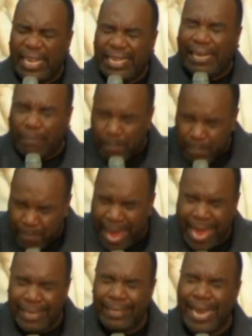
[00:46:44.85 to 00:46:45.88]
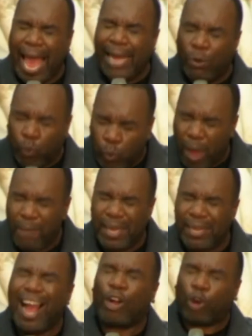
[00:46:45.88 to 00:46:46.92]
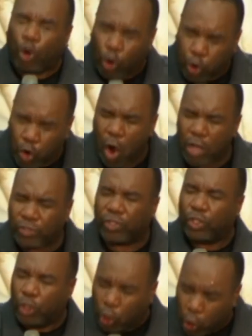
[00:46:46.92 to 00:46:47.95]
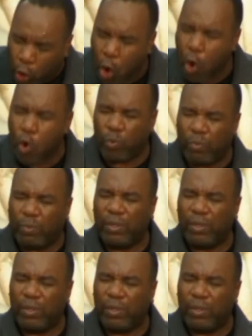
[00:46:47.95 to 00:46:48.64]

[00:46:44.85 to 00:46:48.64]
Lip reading: that men and women across the globe